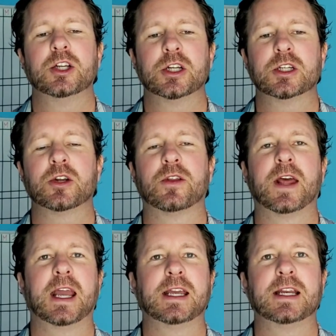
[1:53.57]
just so
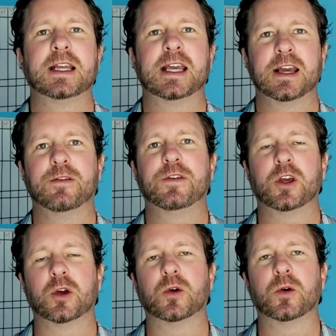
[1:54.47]
they can give
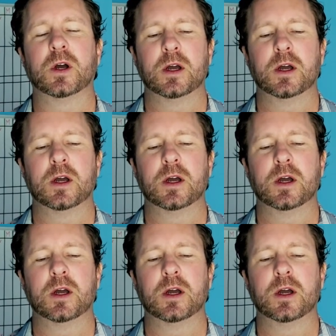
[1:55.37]
you